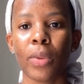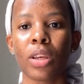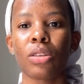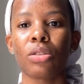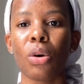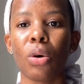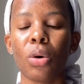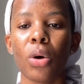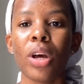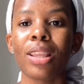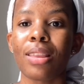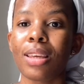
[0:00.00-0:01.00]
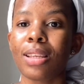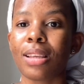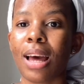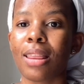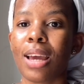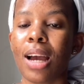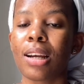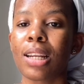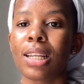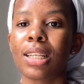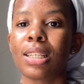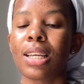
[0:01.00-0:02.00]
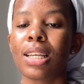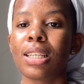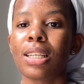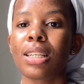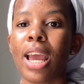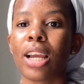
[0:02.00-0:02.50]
So these are the accreditation